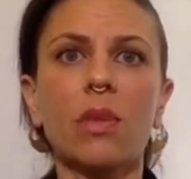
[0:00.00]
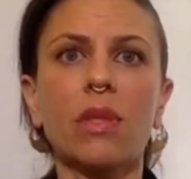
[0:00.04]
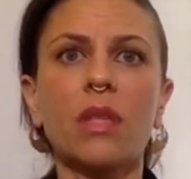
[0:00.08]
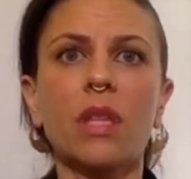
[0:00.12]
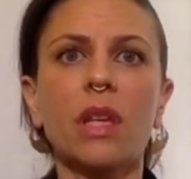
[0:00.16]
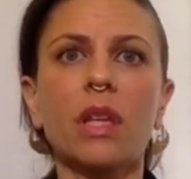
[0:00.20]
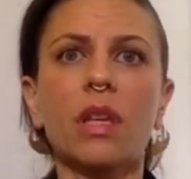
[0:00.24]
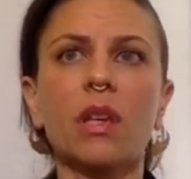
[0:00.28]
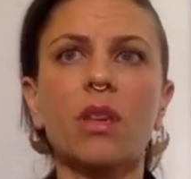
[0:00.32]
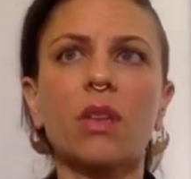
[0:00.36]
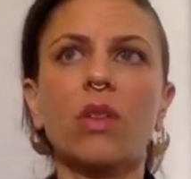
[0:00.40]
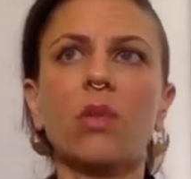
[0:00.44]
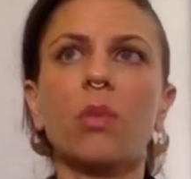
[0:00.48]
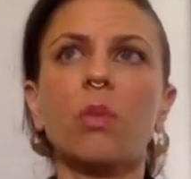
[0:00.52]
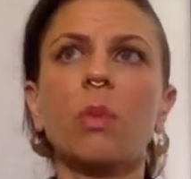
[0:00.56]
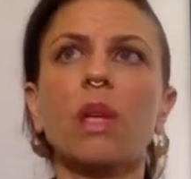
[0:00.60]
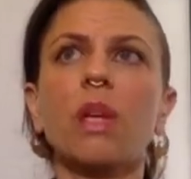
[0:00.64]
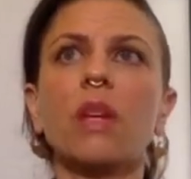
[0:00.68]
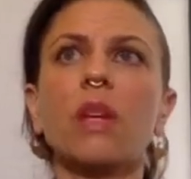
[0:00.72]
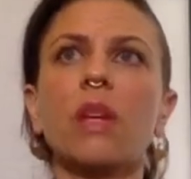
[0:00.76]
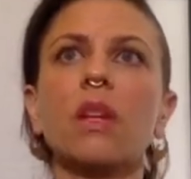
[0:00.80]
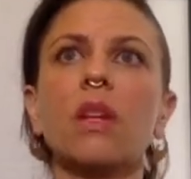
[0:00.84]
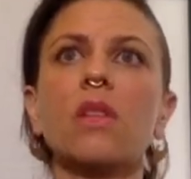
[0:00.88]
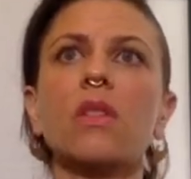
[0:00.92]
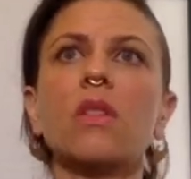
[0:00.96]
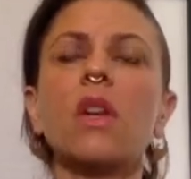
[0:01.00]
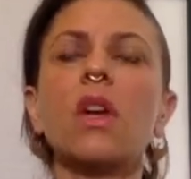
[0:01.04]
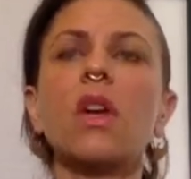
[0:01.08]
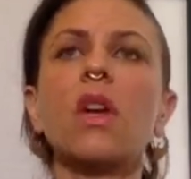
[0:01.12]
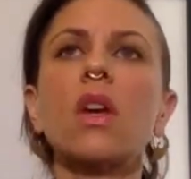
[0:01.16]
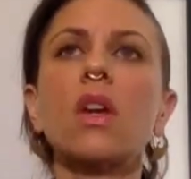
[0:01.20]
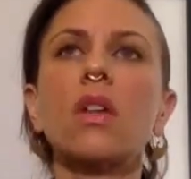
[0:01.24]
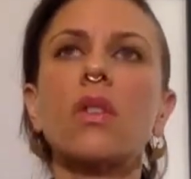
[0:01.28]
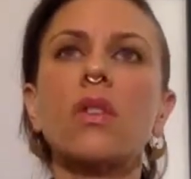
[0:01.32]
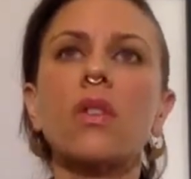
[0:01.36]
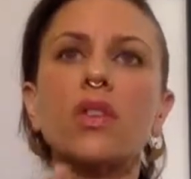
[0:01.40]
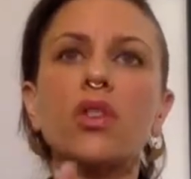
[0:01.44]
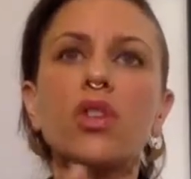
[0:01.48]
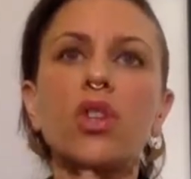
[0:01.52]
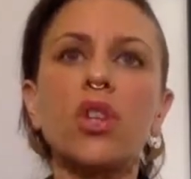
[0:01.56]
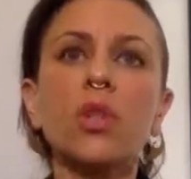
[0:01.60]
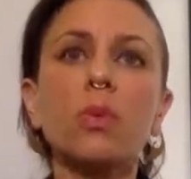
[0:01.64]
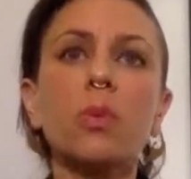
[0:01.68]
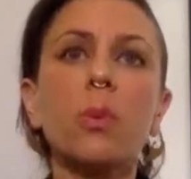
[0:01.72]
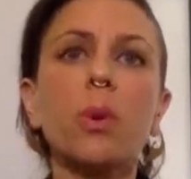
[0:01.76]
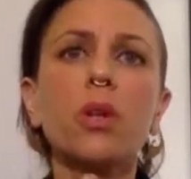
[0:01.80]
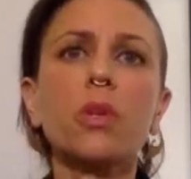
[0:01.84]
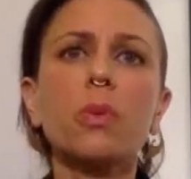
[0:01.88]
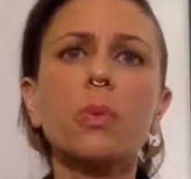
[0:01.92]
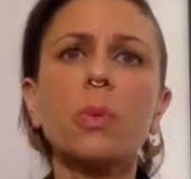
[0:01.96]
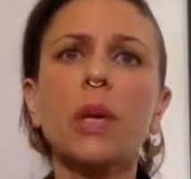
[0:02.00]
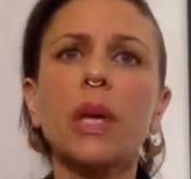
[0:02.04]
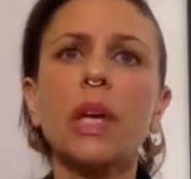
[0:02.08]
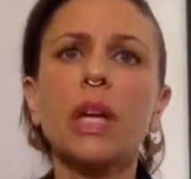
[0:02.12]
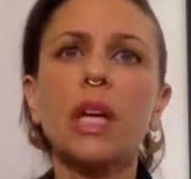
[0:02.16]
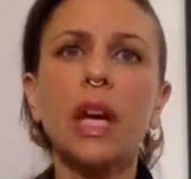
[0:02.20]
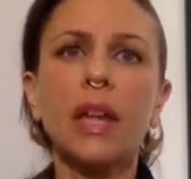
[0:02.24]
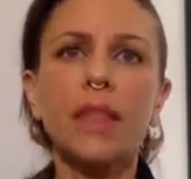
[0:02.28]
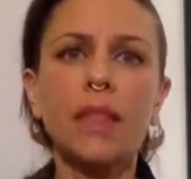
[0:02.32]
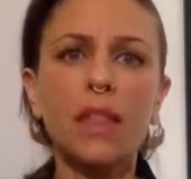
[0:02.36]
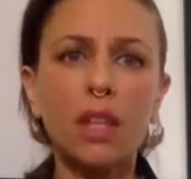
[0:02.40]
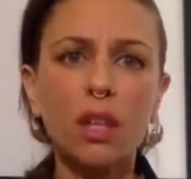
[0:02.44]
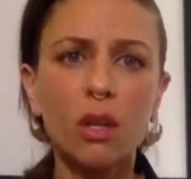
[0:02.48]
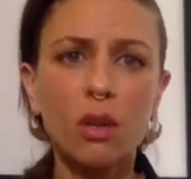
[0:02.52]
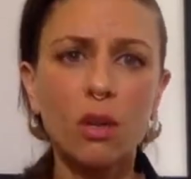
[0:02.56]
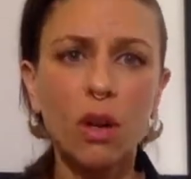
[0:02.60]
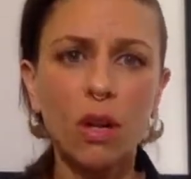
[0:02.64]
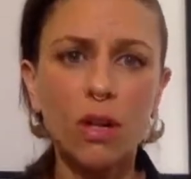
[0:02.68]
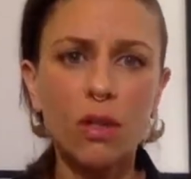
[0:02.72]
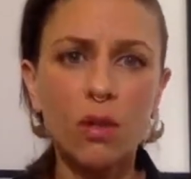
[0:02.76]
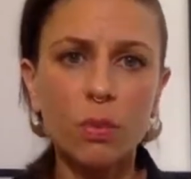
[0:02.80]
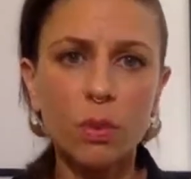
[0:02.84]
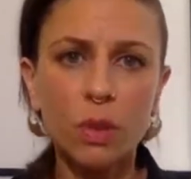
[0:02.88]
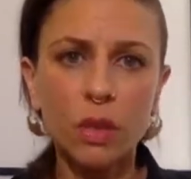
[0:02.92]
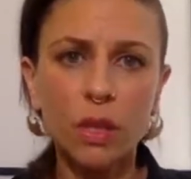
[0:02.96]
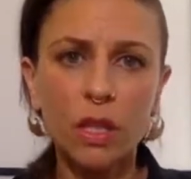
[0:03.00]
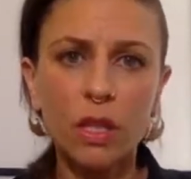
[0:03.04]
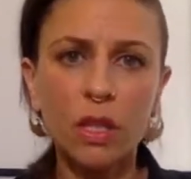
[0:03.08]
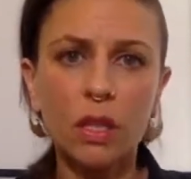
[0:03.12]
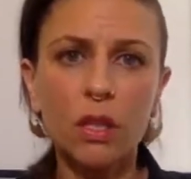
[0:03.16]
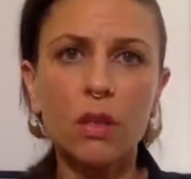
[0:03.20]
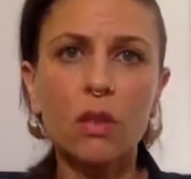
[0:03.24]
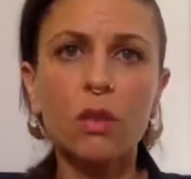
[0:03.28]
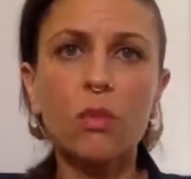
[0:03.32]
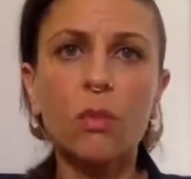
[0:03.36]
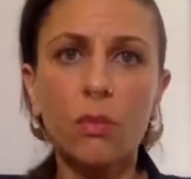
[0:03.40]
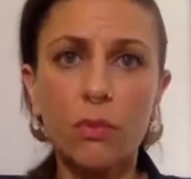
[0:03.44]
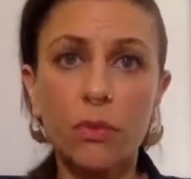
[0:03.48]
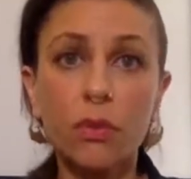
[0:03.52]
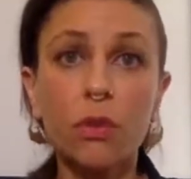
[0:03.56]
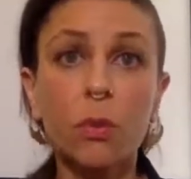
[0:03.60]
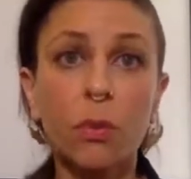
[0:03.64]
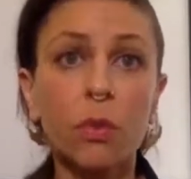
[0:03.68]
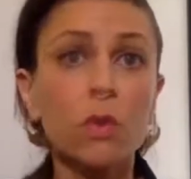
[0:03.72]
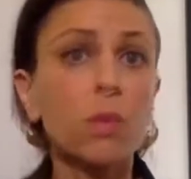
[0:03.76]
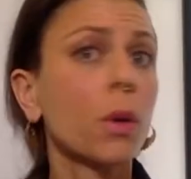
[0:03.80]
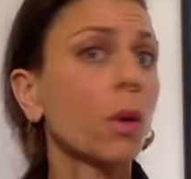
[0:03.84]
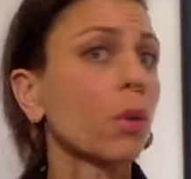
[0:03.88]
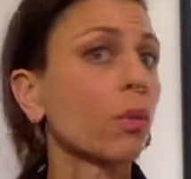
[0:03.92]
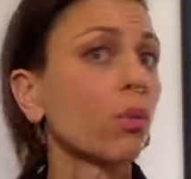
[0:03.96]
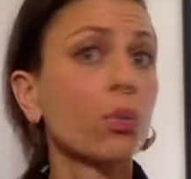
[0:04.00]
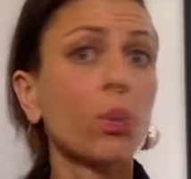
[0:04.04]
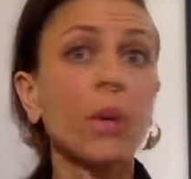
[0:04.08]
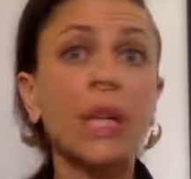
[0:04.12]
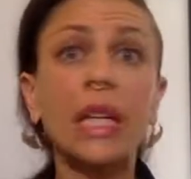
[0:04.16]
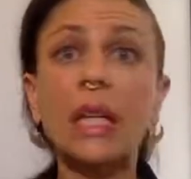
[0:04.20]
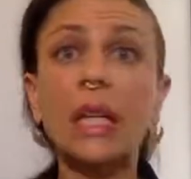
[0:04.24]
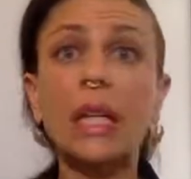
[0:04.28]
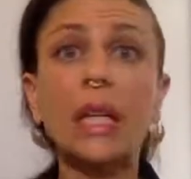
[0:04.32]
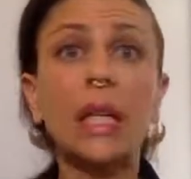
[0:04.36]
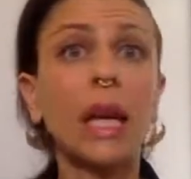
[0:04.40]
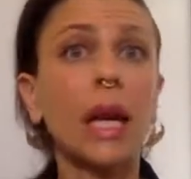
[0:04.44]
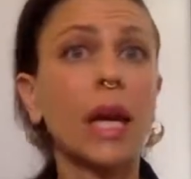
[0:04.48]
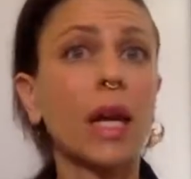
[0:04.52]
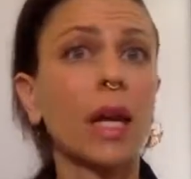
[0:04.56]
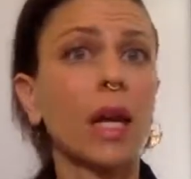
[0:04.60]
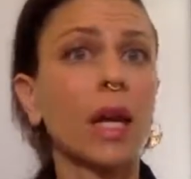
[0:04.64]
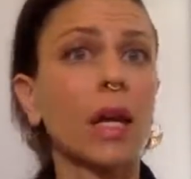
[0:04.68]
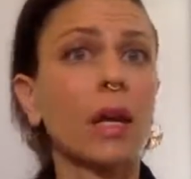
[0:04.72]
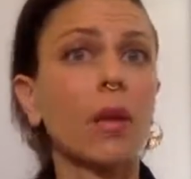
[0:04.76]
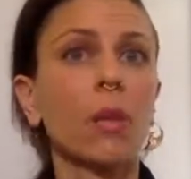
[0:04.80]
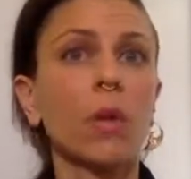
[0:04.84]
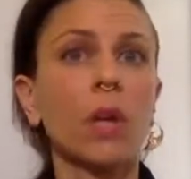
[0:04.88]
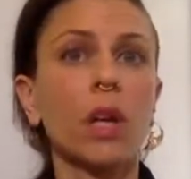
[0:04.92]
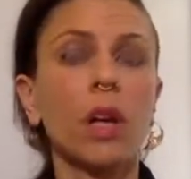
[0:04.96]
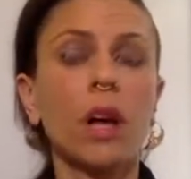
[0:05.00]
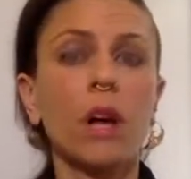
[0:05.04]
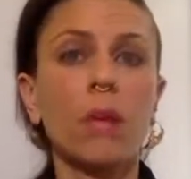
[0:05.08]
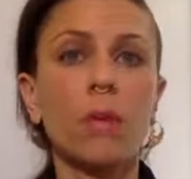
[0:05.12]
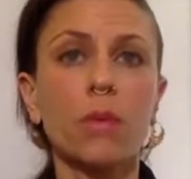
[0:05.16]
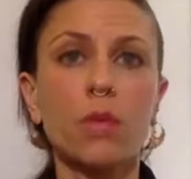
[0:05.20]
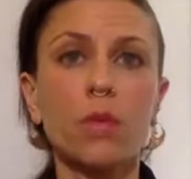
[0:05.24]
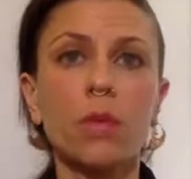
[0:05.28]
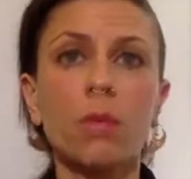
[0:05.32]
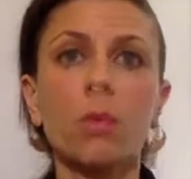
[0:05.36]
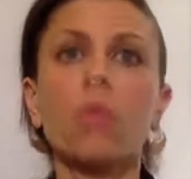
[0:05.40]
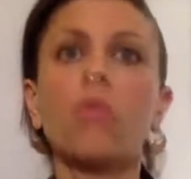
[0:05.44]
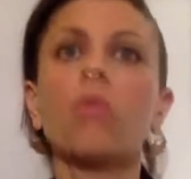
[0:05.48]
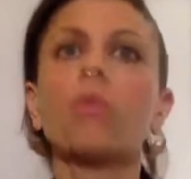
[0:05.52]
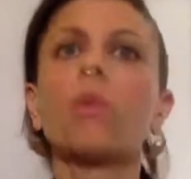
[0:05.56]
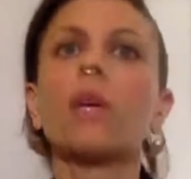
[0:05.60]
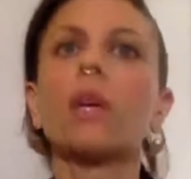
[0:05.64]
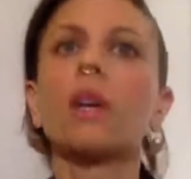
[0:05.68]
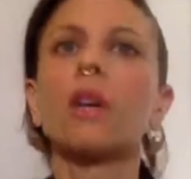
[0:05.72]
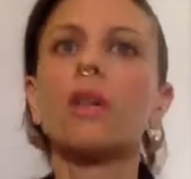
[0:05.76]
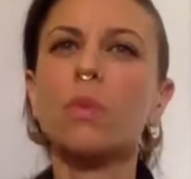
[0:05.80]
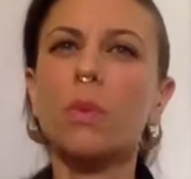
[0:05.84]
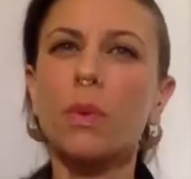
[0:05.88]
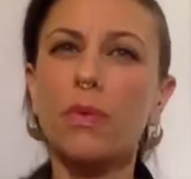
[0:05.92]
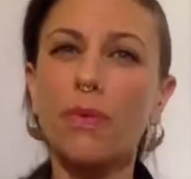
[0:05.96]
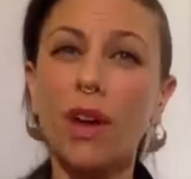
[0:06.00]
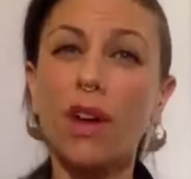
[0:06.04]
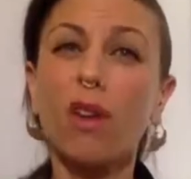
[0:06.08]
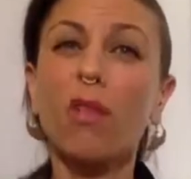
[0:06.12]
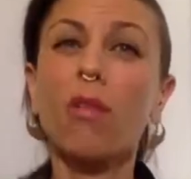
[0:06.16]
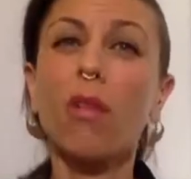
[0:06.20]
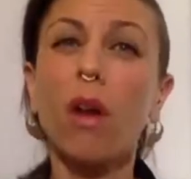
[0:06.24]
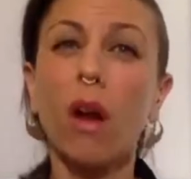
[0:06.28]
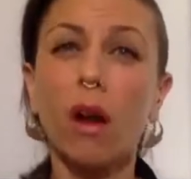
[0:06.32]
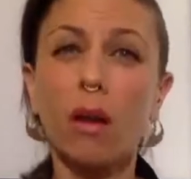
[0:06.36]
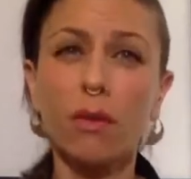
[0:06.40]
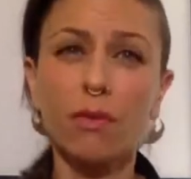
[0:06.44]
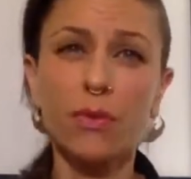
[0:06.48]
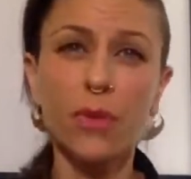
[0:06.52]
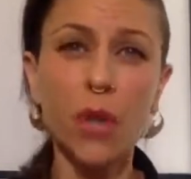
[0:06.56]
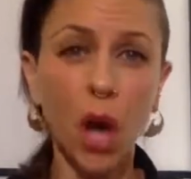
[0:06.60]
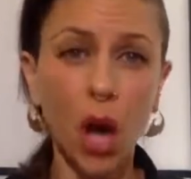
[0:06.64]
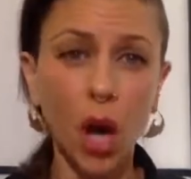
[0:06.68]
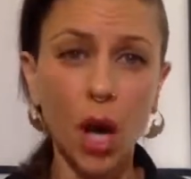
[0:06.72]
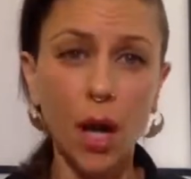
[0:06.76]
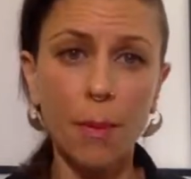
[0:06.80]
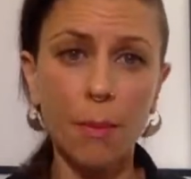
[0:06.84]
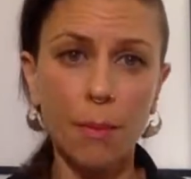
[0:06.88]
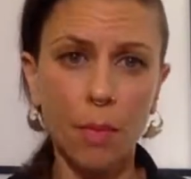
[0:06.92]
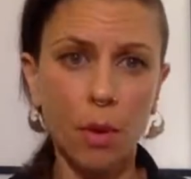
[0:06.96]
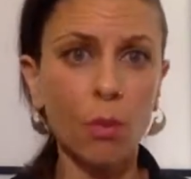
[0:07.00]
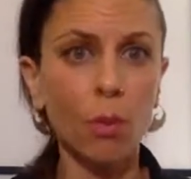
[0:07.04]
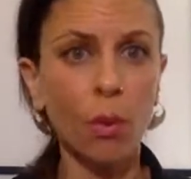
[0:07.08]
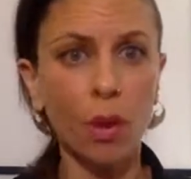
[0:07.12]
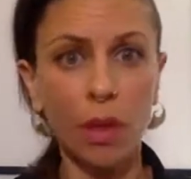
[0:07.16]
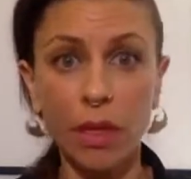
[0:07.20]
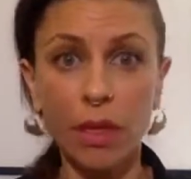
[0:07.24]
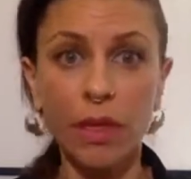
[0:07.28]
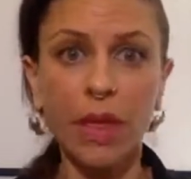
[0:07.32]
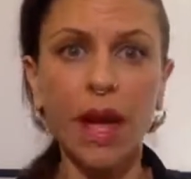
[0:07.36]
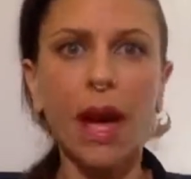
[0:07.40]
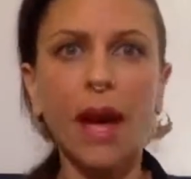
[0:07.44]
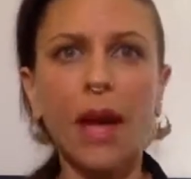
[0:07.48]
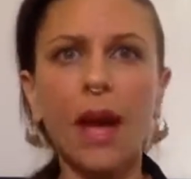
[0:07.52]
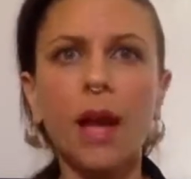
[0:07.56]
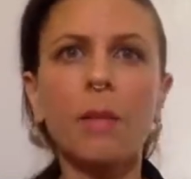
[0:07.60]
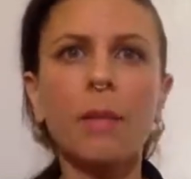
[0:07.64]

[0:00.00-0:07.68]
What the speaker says: in particular particular because the just press play, I think you guys really, for the most part, really get it when it comes to movement because we've had a lot of time with that.